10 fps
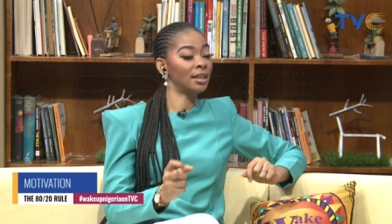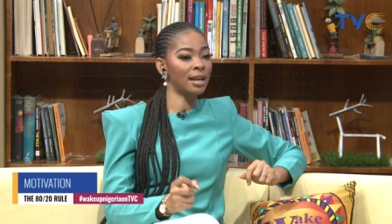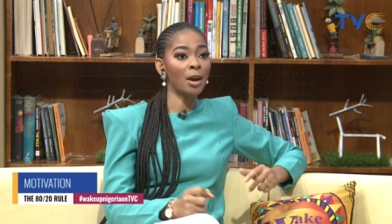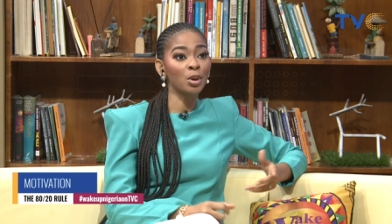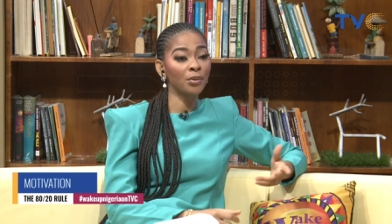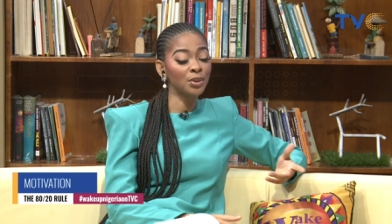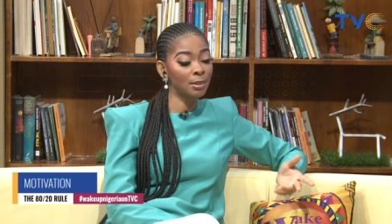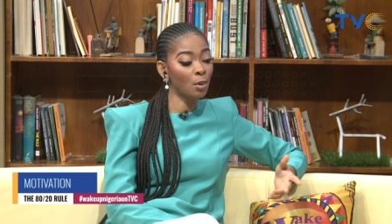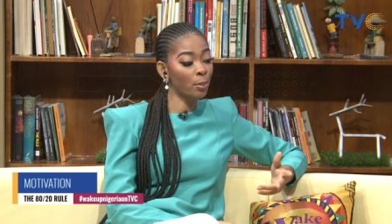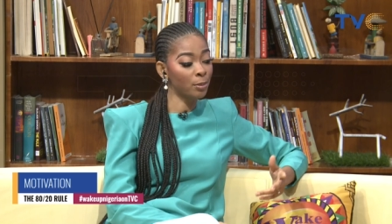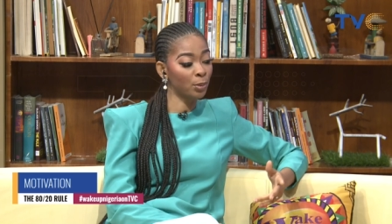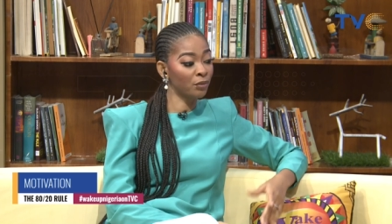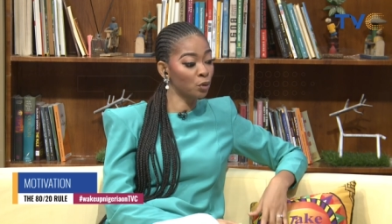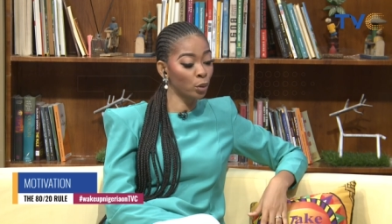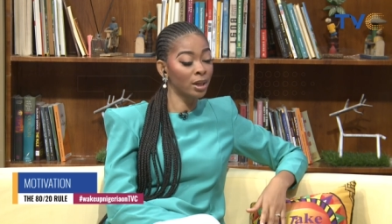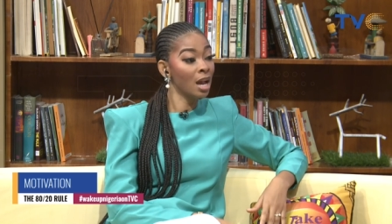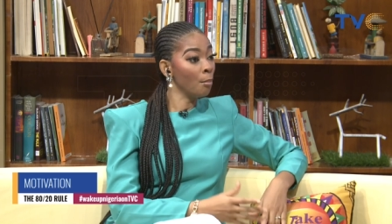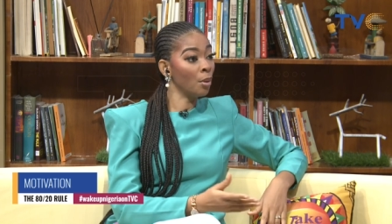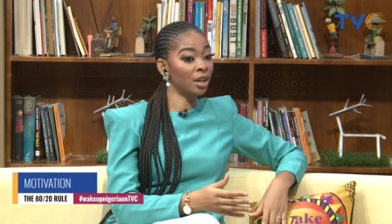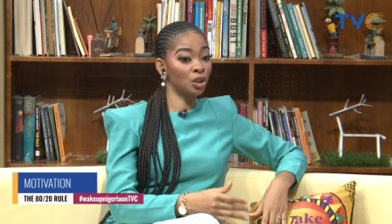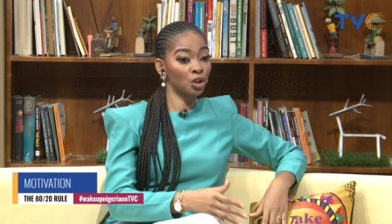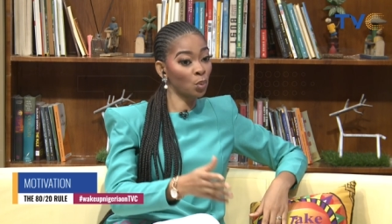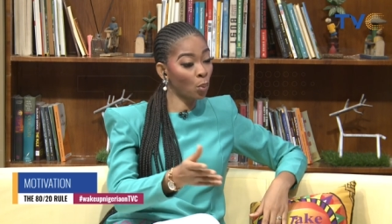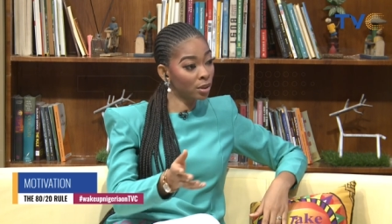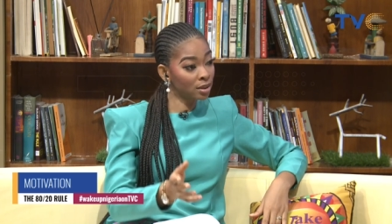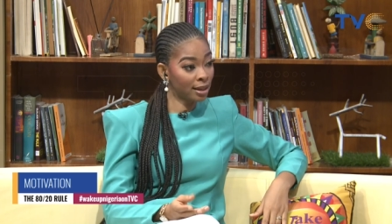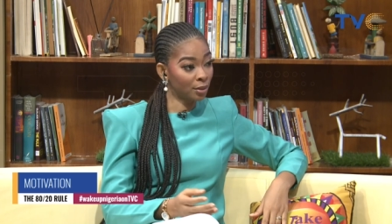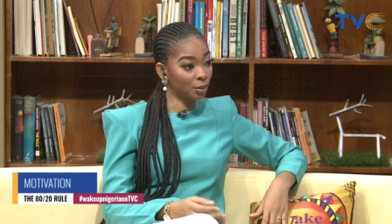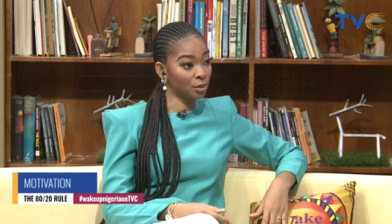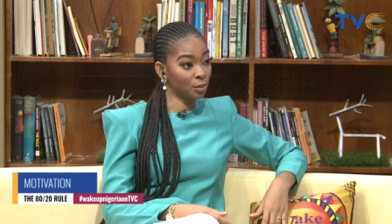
Yeah. Now, you even see more people even doing more than just one side hustle.